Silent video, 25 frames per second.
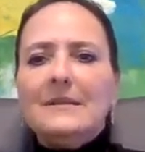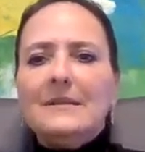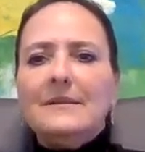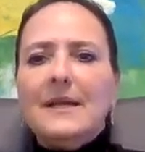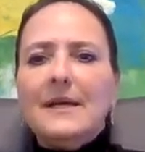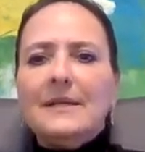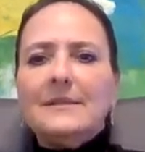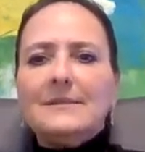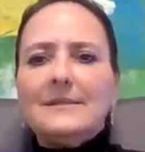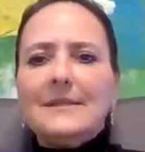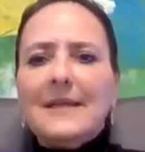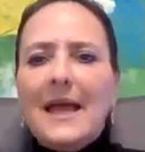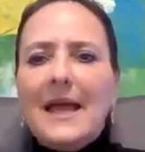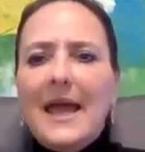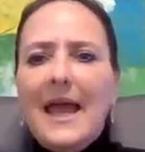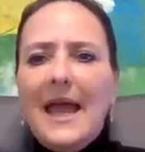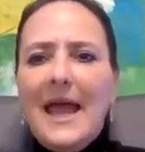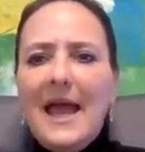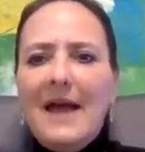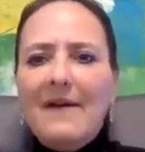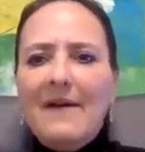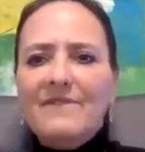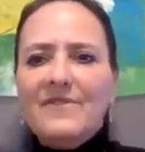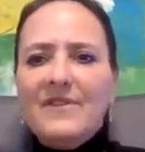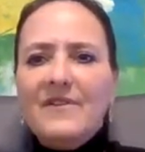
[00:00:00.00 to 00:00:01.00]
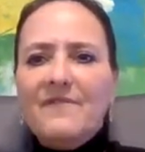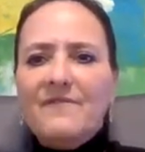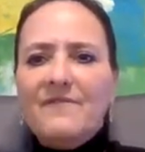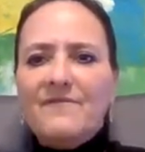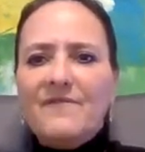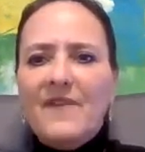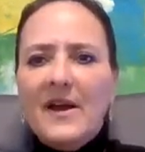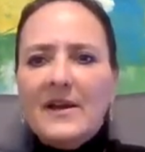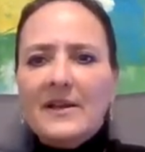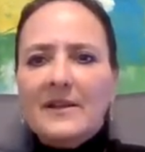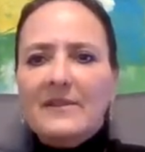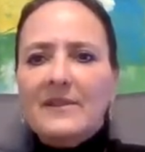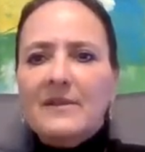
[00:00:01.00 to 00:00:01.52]
let's have the
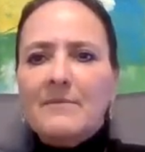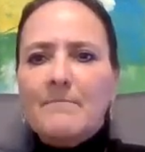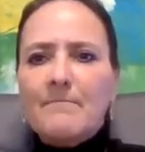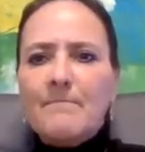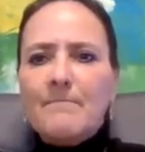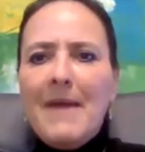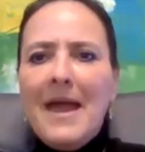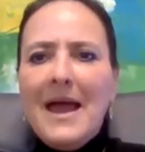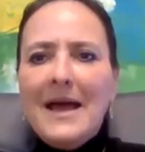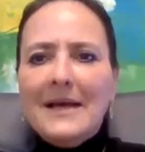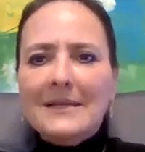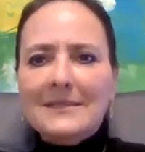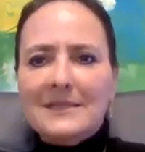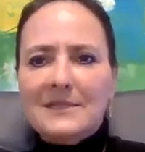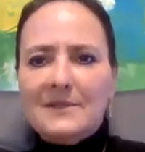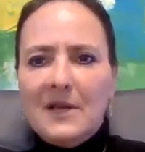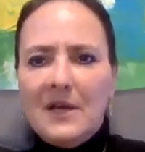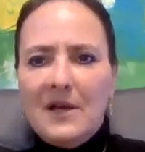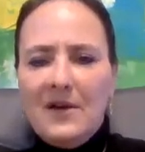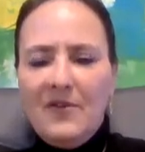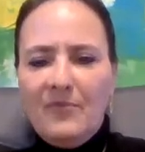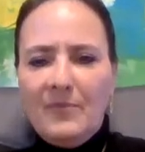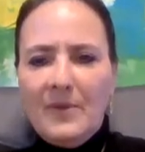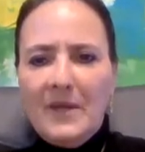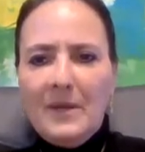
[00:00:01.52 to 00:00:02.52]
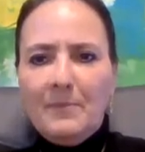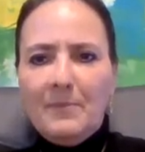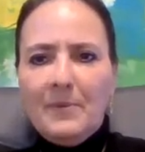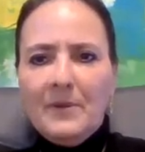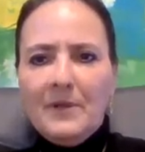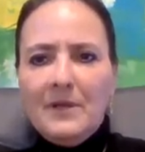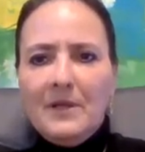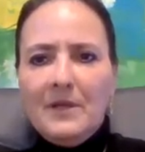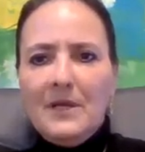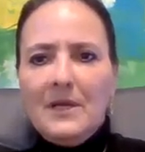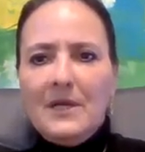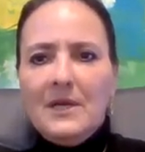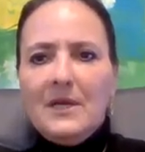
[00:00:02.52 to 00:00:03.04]
funnel, the mass of
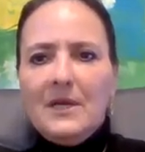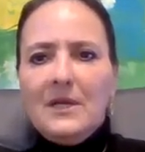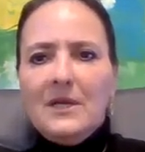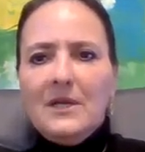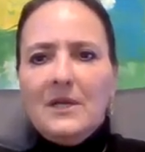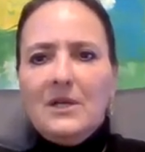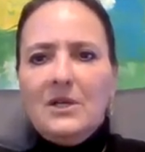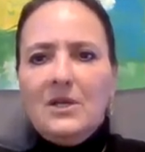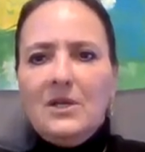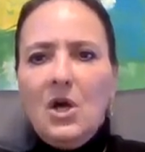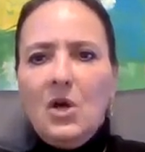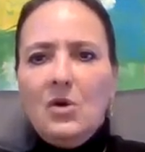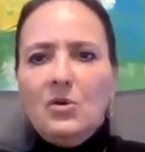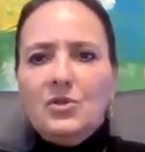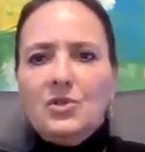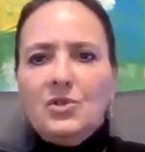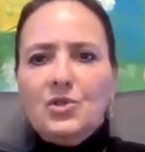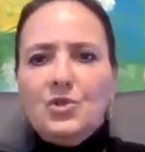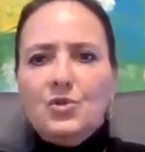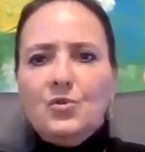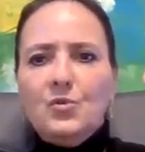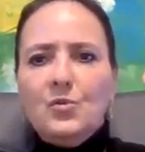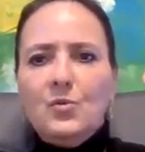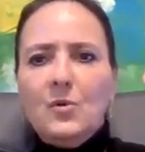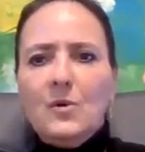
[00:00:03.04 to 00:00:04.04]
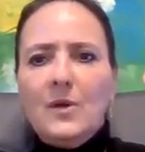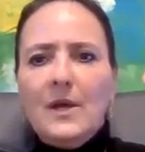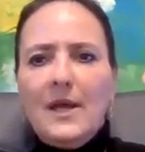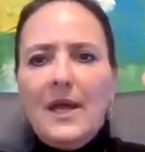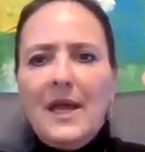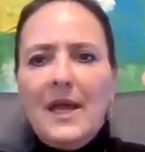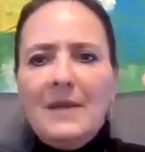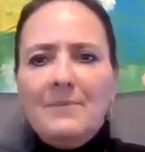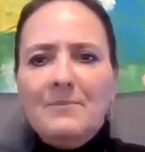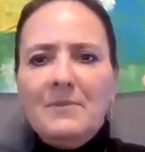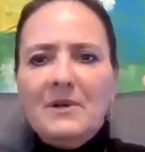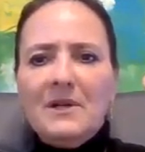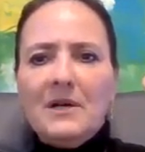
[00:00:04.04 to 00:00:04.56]
people, go to
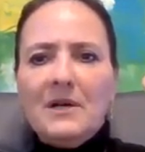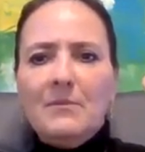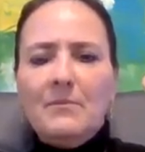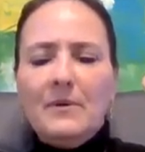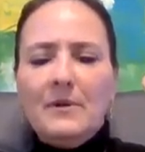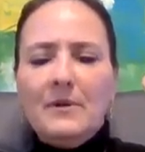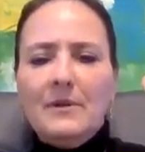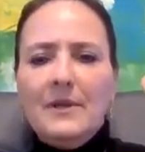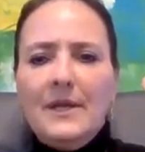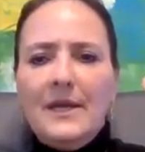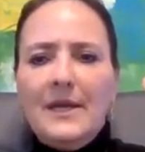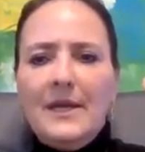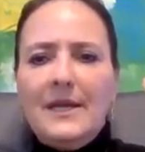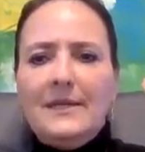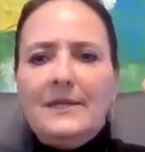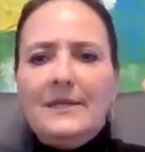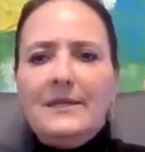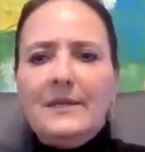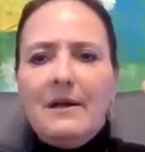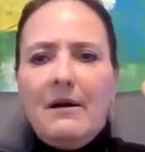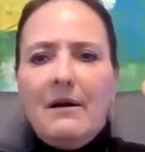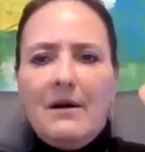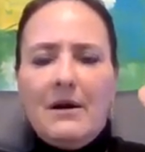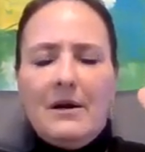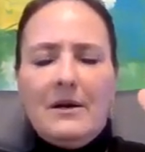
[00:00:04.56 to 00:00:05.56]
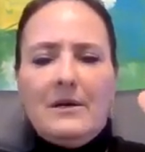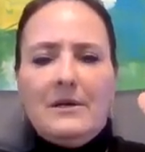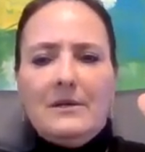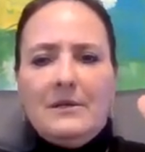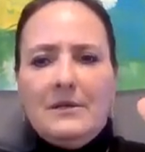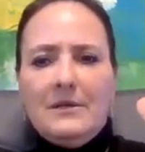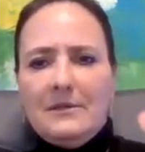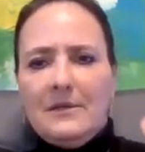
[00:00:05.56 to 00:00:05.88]
amicable ADR.